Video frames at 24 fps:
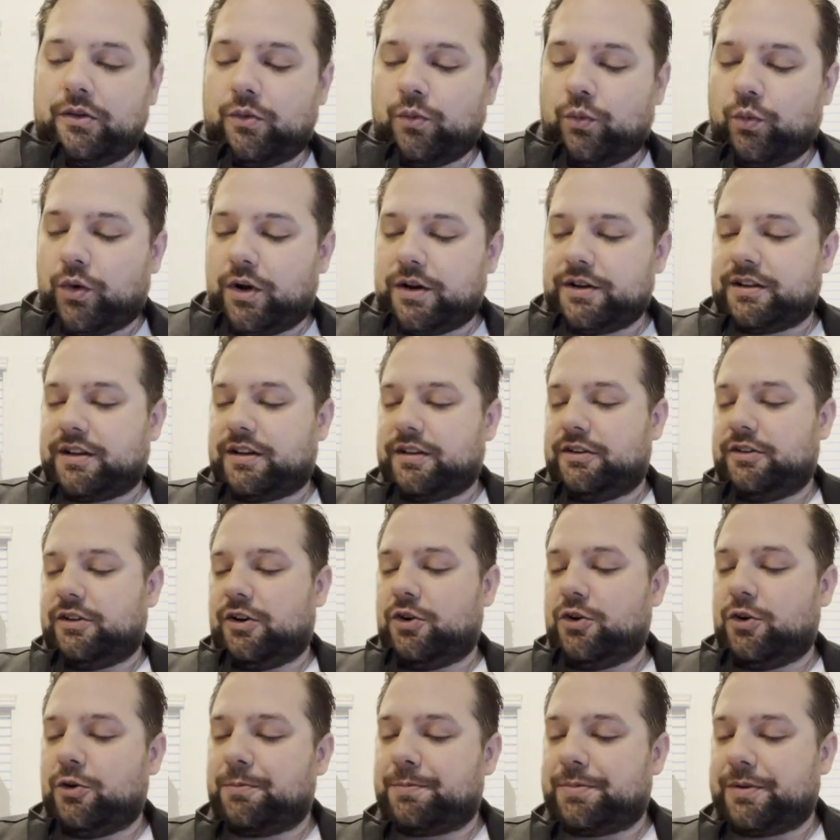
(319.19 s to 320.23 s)
One can
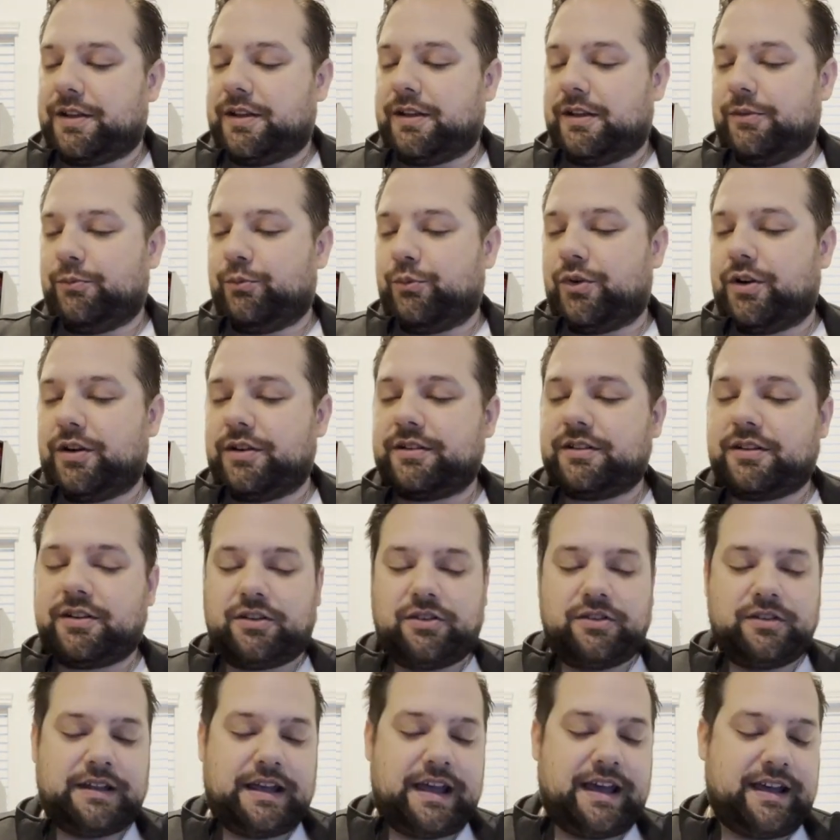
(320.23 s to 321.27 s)
hope and one
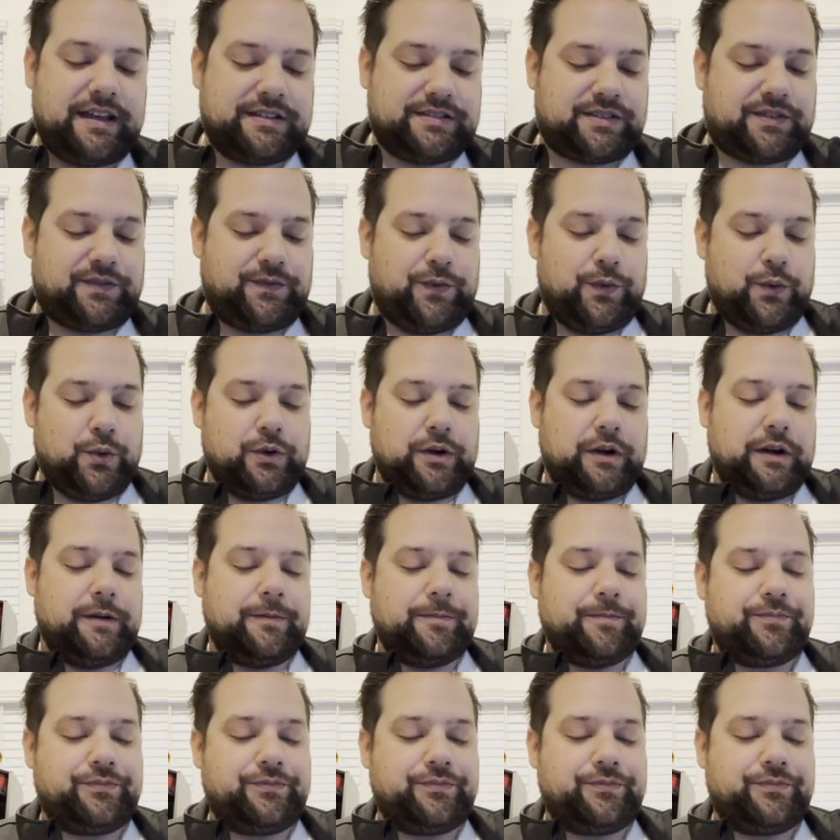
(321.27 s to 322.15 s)
could ask for